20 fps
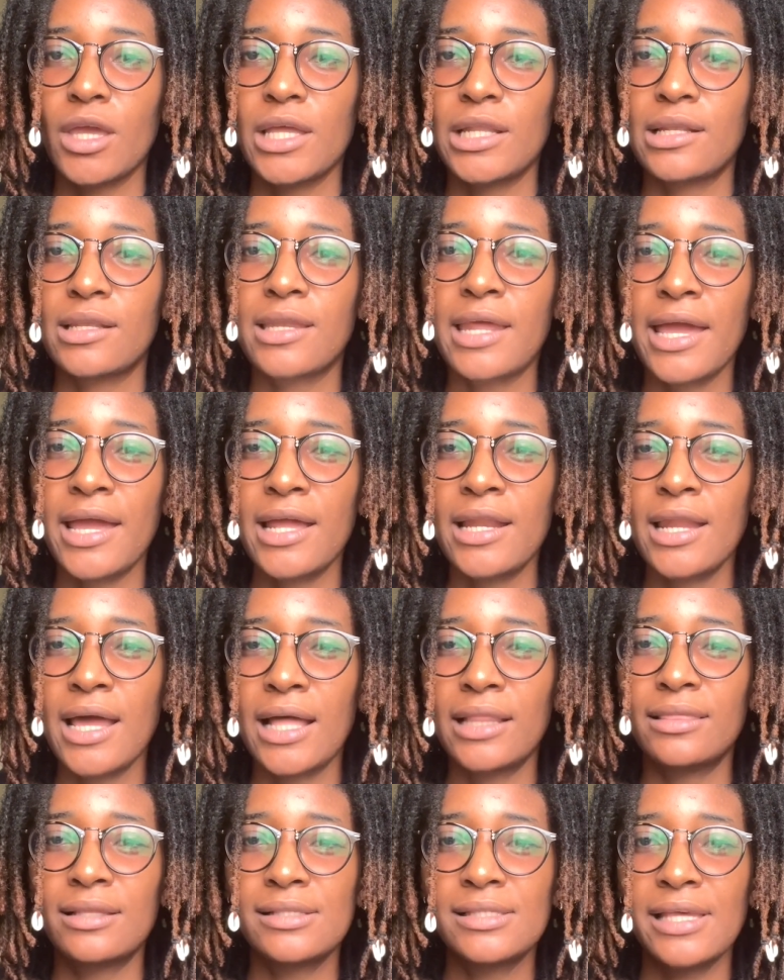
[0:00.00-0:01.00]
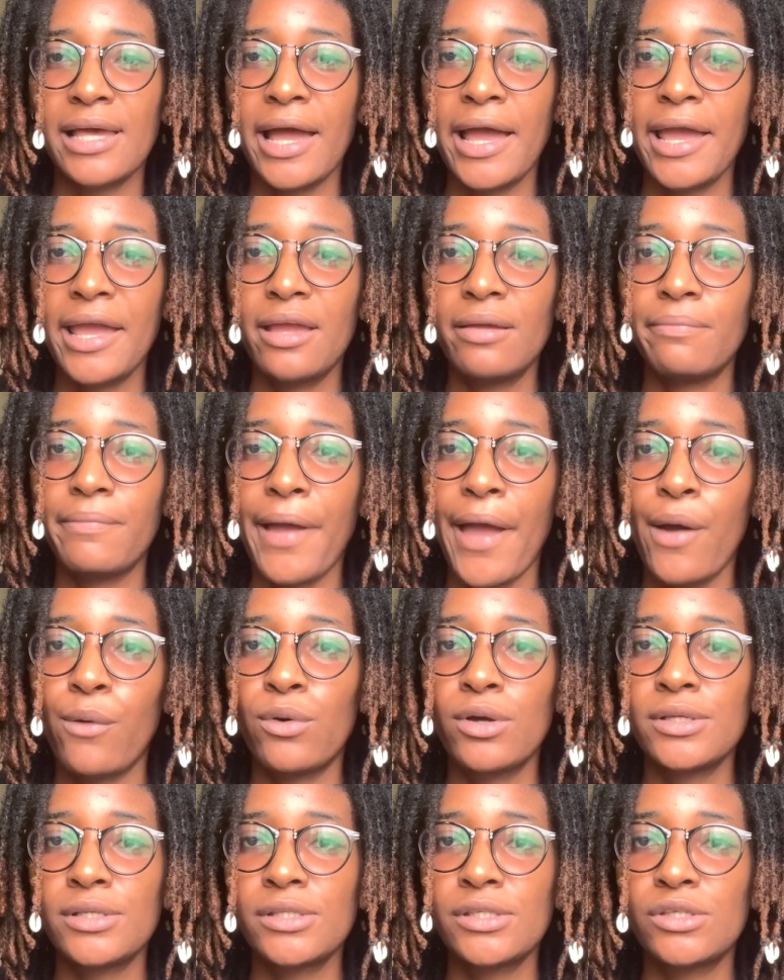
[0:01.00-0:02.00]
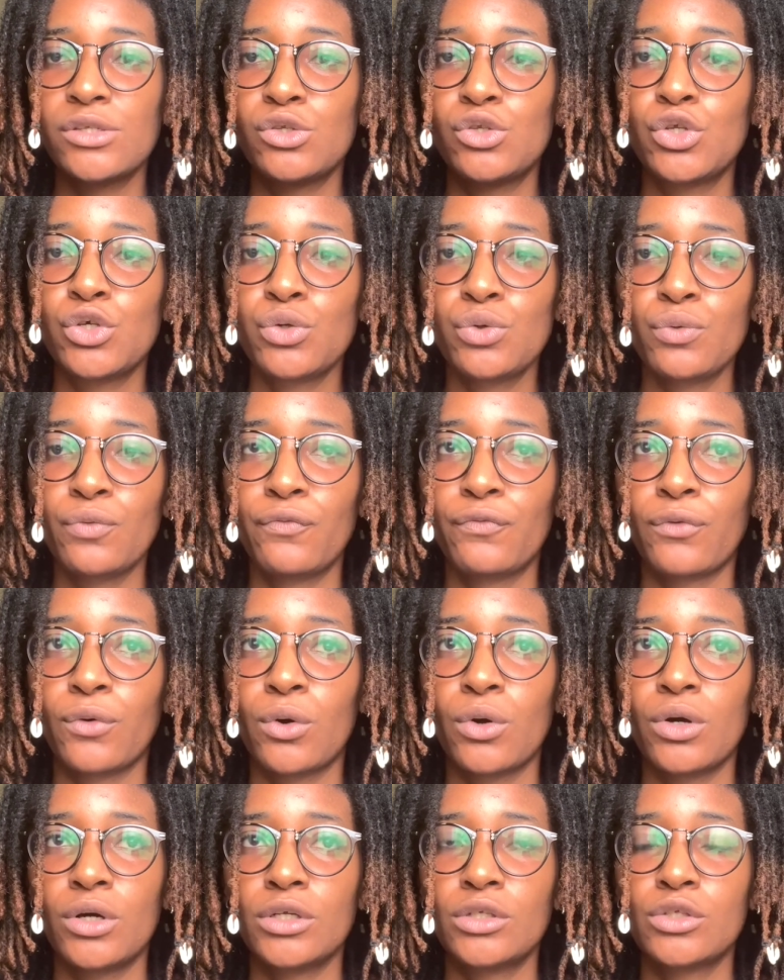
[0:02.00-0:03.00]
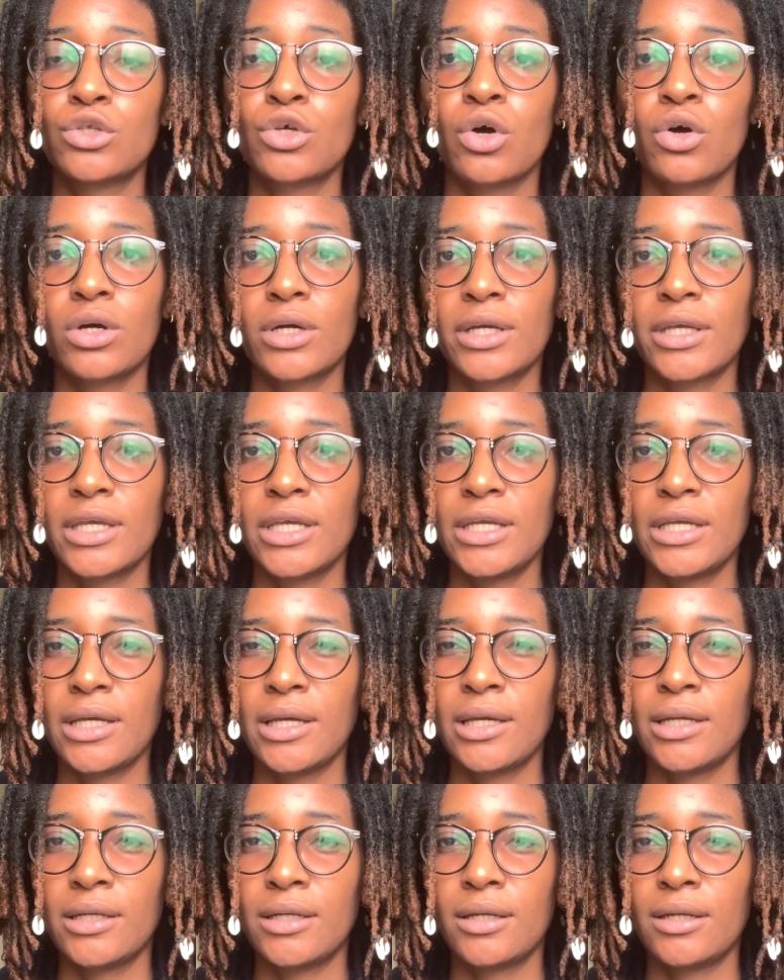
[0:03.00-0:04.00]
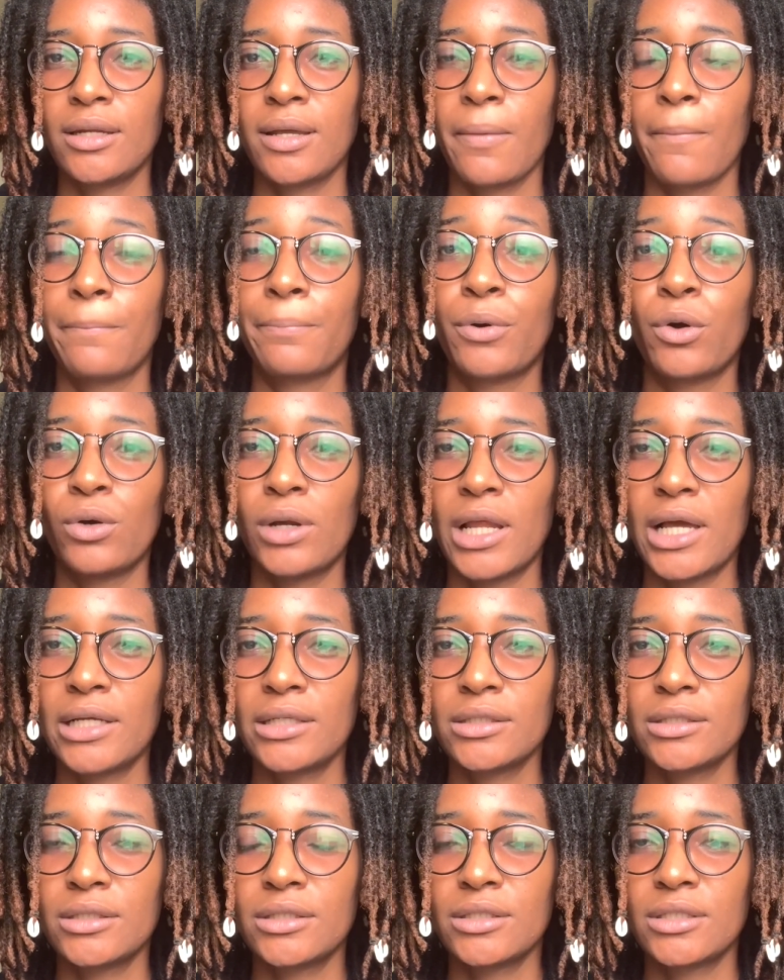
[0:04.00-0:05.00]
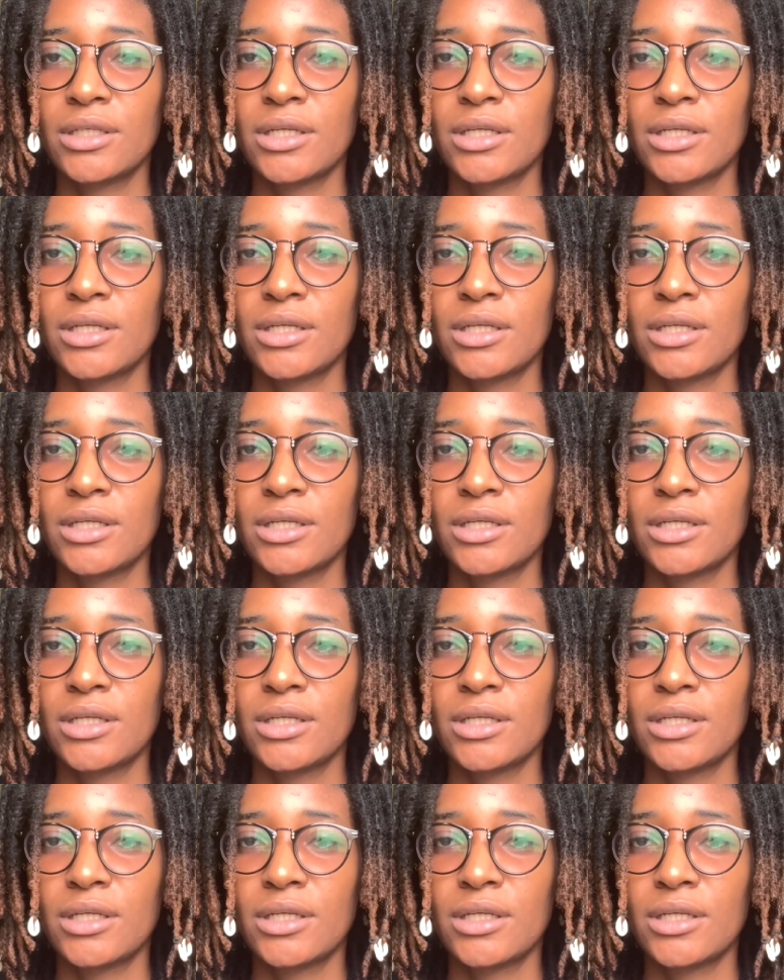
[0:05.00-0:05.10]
At the time, I was due for a talk in Poland.